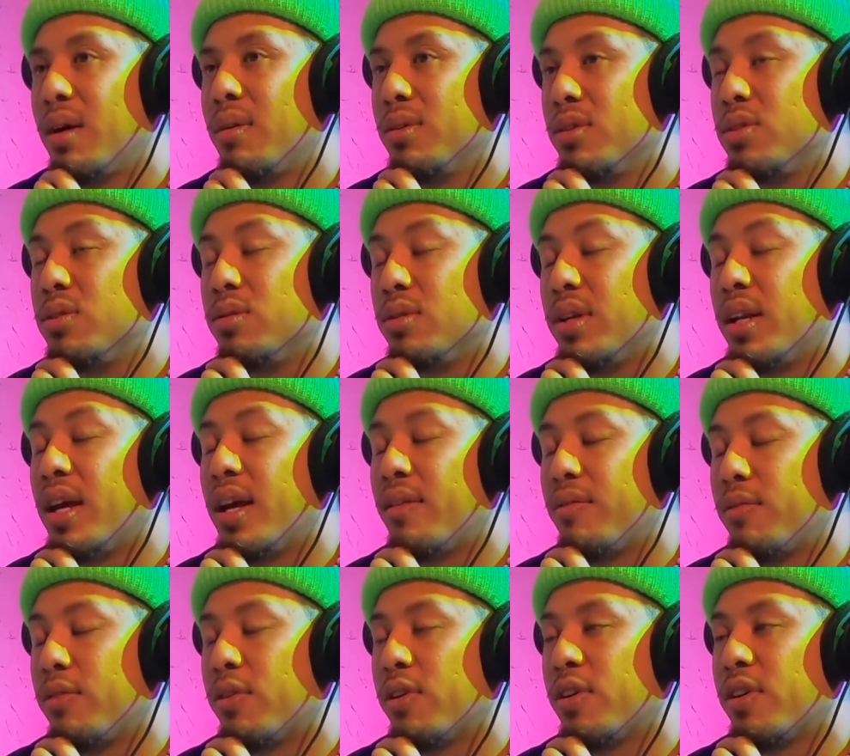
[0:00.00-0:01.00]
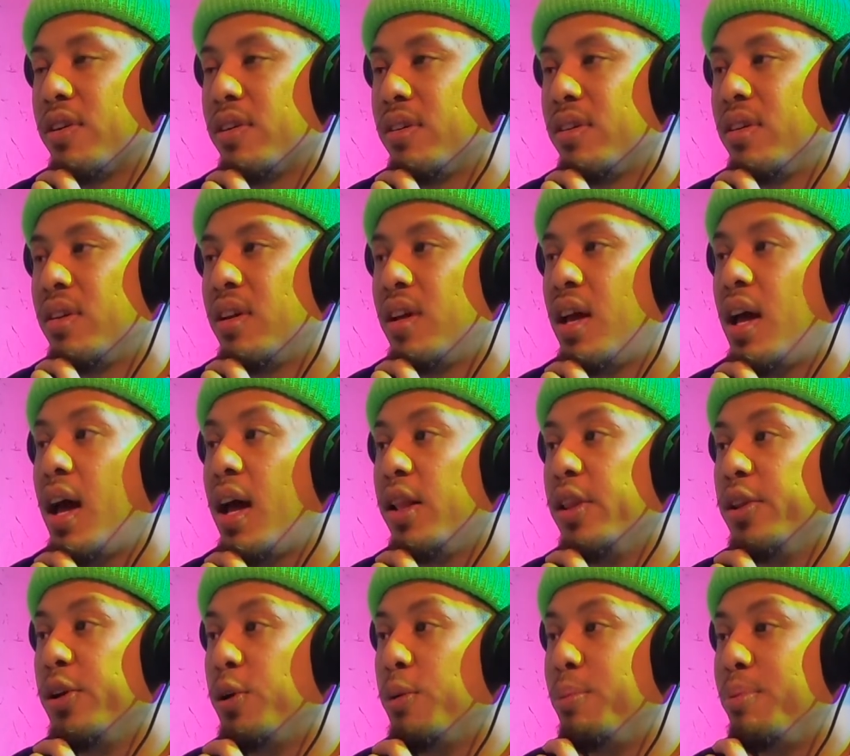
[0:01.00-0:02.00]
that for a
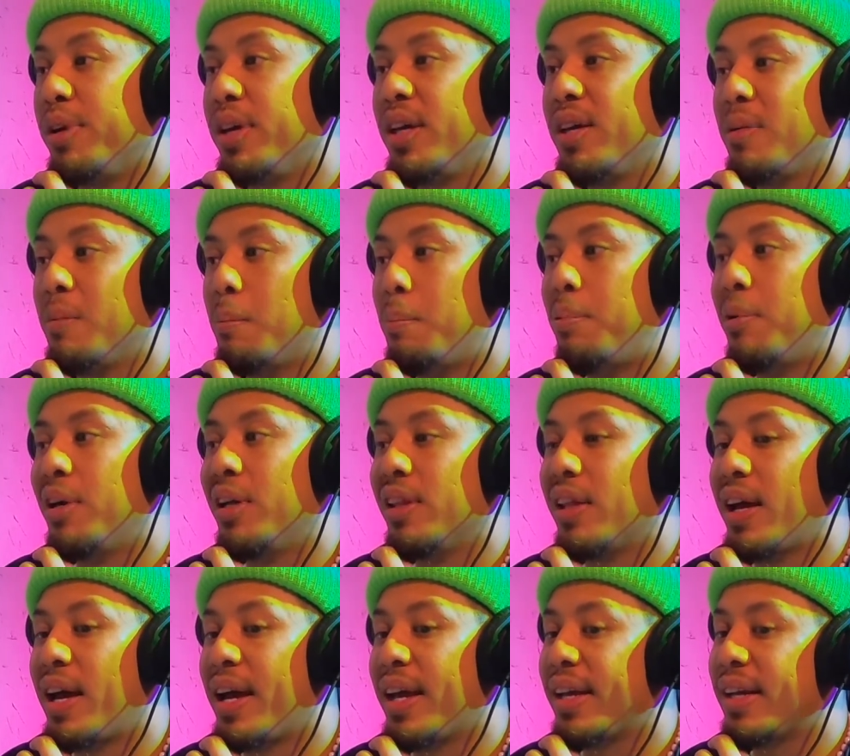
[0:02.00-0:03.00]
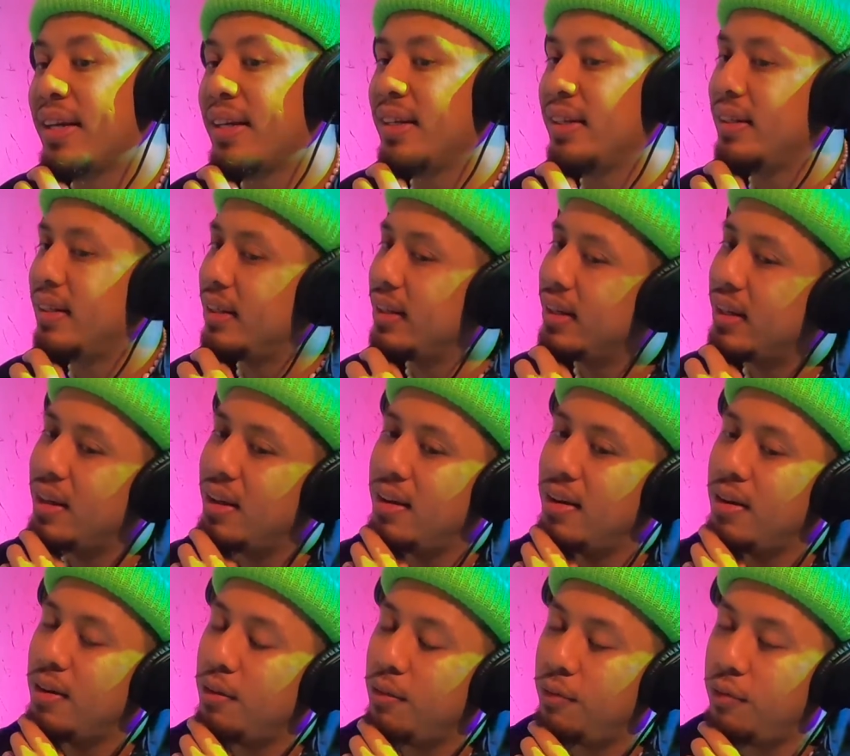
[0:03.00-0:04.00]
little bit, but like,
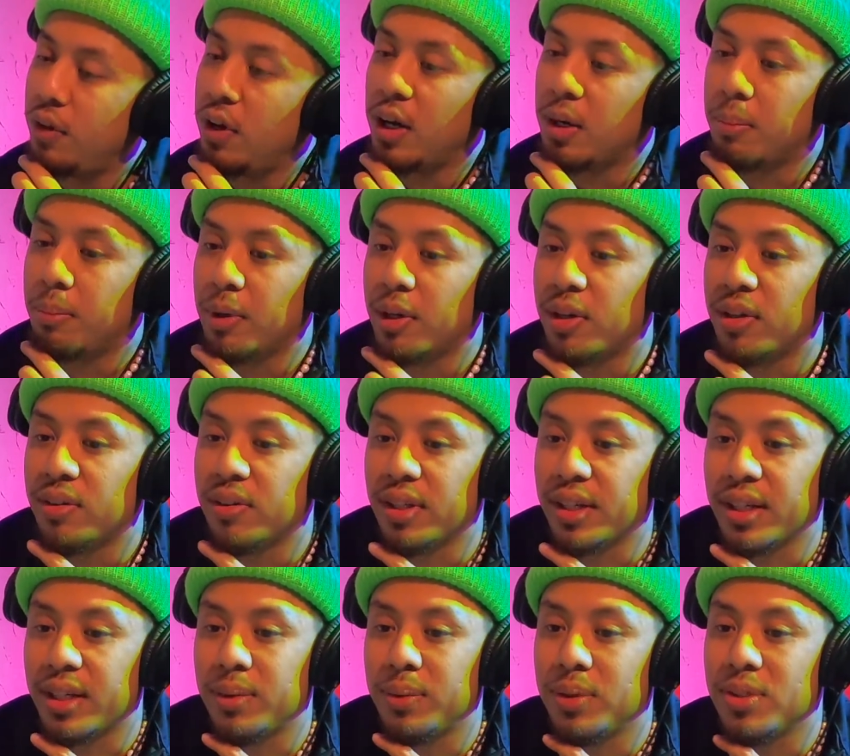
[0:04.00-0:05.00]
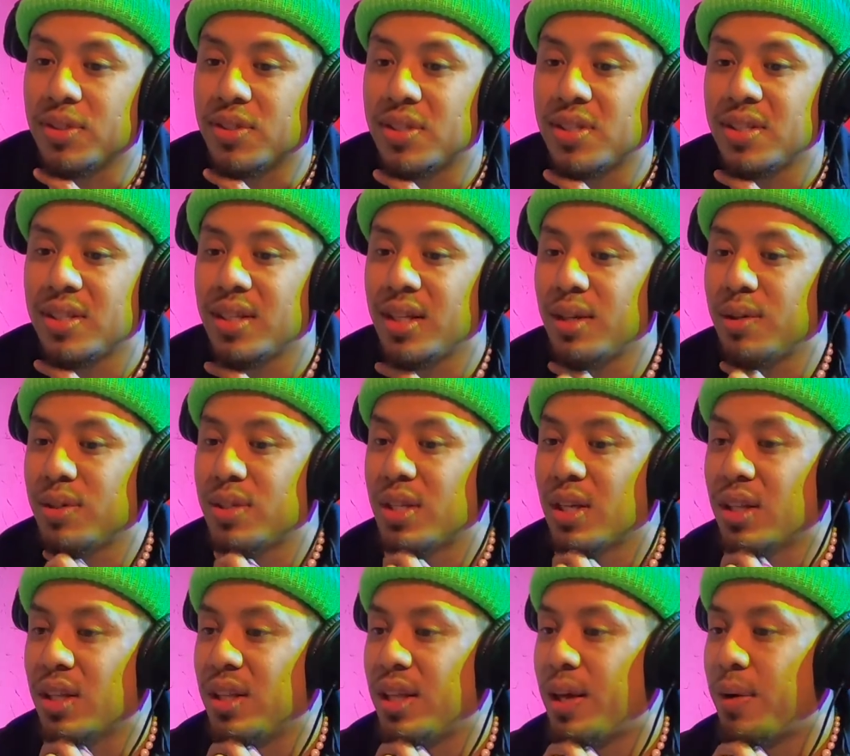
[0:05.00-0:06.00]
fuck, bro. Like it was
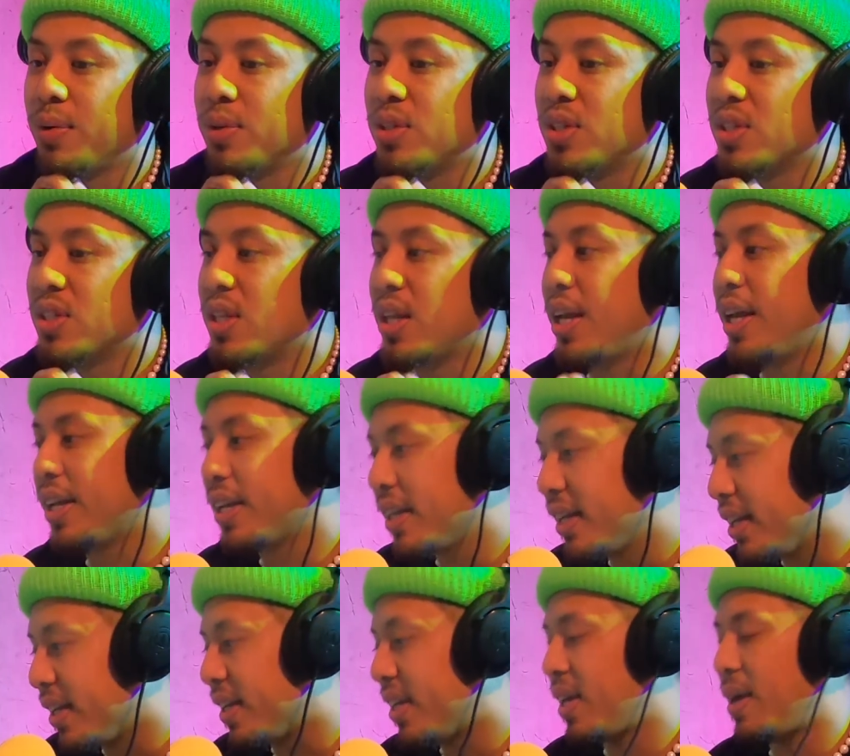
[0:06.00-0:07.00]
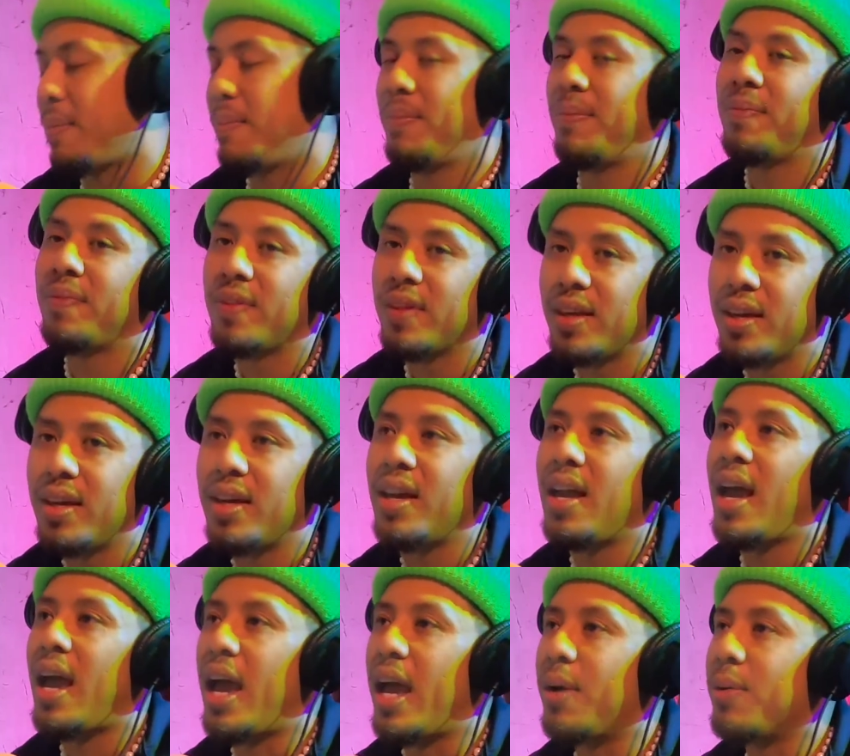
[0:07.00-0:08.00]
something that was just like
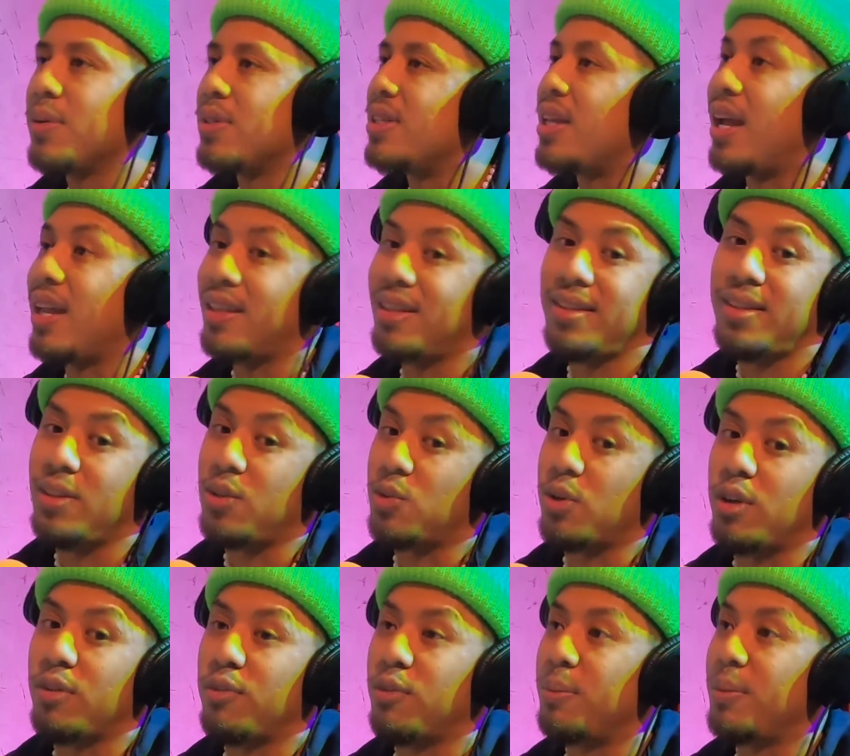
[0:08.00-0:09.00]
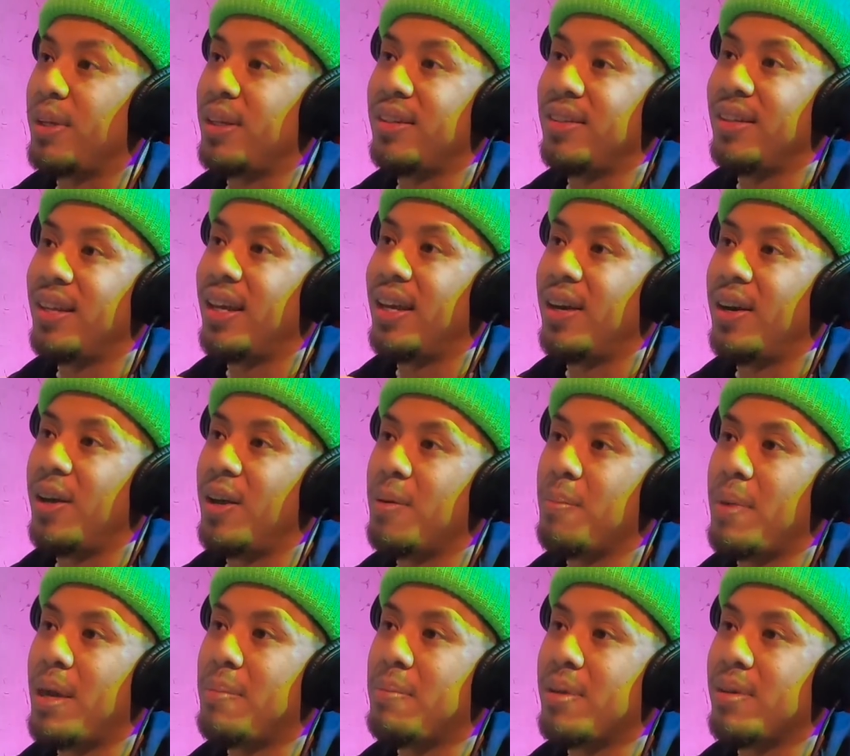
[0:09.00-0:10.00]
it was not the drug for me. I don't know. It
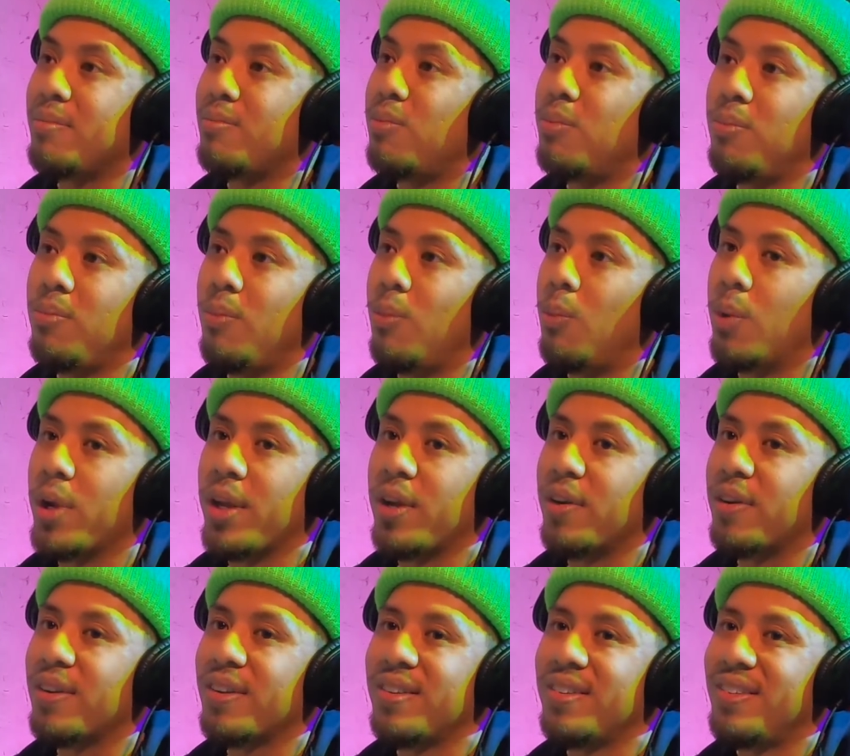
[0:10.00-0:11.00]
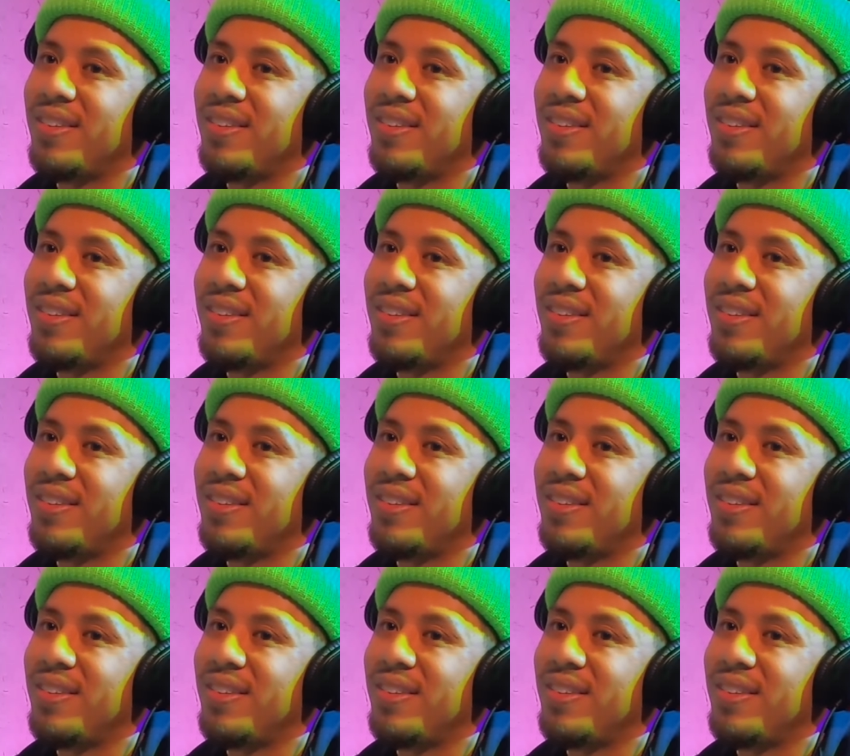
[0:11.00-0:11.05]
made me weird.